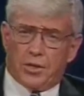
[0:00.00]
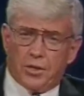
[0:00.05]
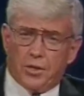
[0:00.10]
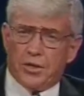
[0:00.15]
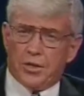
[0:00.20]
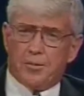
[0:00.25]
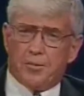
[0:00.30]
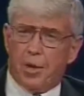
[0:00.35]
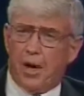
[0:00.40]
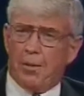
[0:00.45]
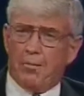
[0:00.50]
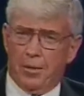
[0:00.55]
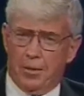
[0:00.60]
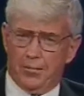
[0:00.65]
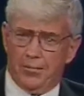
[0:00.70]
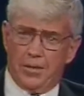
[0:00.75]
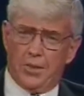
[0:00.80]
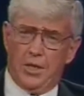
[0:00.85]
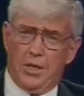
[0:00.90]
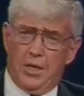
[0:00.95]

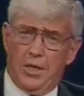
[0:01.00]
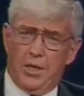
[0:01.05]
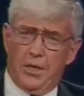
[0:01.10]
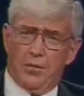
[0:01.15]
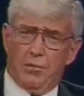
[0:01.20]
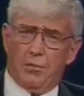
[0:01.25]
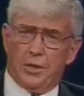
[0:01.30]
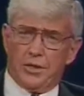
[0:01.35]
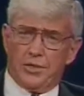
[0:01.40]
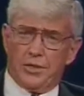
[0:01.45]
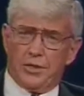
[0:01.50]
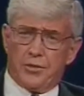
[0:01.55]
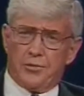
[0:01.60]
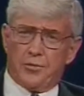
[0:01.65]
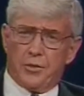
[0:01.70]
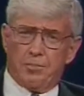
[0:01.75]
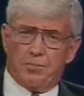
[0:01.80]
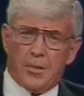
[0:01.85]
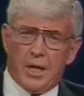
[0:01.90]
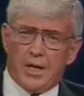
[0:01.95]
problems was the
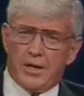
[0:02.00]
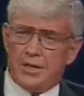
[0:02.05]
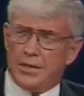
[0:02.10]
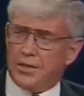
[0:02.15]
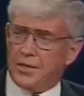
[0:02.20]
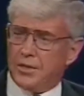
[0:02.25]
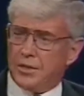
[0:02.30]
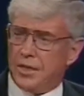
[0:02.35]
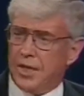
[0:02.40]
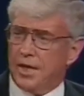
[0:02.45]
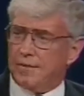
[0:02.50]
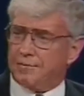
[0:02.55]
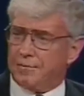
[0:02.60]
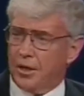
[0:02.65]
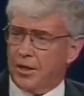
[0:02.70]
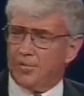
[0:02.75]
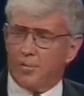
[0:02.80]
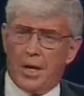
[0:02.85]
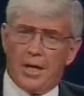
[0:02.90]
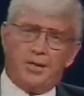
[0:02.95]
tremendous
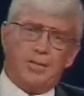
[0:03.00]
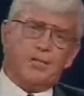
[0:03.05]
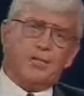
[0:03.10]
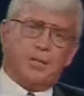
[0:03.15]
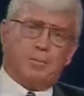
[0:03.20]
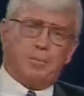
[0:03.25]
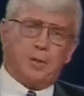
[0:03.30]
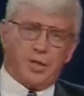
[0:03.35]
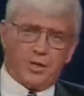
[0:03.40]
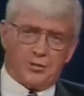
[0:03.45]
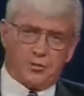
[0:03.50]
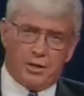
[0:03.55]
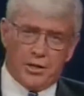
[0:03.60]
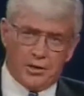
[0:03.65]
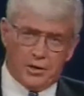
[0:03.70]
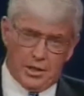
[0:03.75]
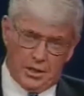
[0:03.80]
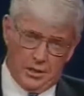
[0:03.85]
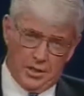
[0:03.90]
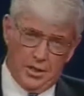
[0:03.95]
effort by this
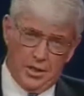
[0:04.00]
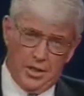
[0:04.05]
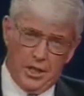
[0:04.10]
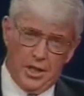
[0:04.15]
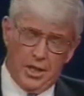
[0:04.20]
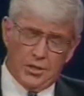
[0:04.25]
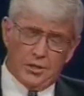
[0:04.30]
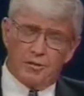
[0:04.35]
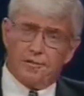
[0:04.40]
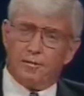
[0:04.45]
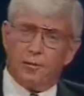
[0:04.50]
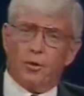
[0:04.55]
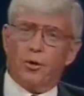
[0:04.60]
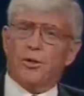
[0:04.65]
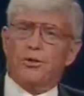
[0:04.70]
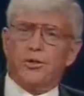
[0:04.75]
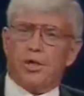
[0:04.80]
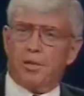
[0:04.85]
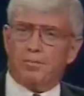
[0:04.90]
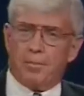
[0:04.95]
administration to
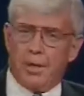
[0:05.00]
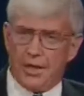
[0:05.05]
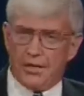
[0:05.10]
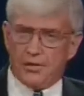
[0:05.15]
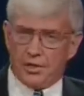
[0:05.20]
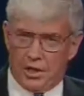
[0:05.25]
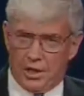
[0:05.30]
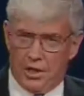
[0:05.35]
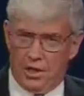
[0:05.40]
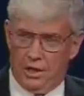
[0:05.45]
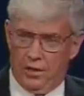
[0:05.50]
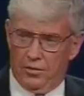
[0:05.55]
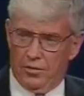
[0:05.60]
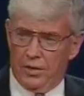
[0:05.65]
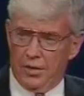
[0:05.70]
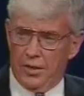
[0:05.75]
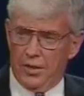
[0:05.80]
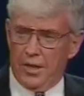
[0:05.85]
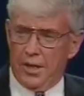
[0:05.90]
force on Mexico